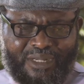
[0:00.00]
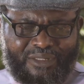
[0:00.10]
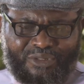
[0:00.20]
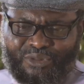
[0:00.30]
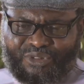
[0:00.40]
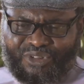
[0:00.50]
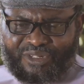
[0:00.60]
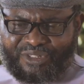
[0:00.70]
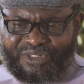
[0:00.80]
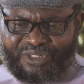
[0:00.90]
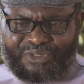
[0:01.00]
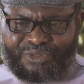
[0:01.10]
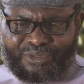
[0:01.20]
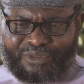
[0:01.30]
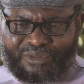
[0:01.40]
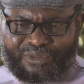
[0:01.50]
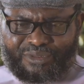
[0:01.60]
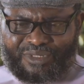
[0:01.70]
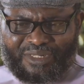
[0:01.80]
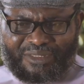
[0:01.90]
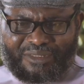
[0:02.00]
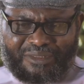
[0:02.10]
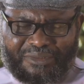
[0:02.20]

that useless idiot said.